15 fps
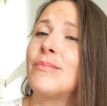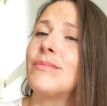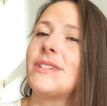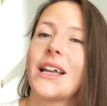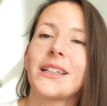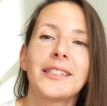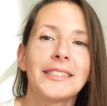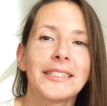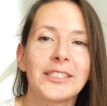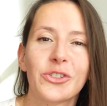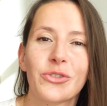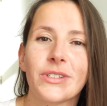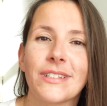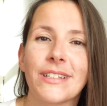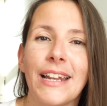Not gonna
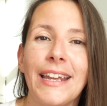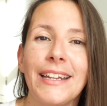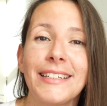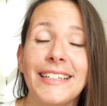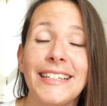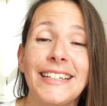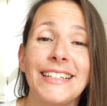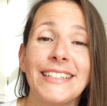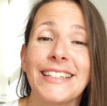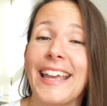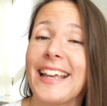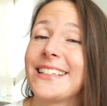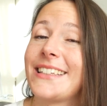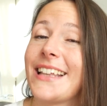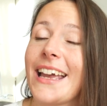translate. It is
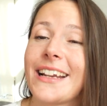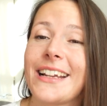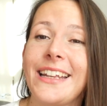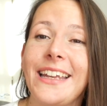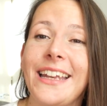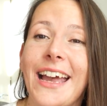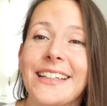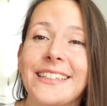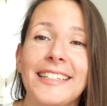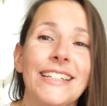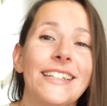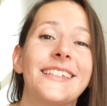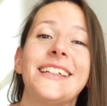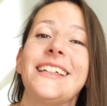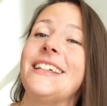exactly as it
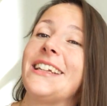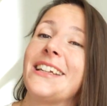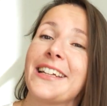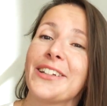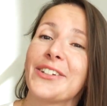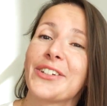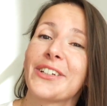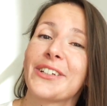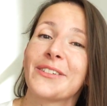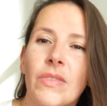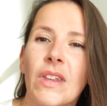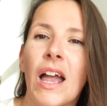is in English.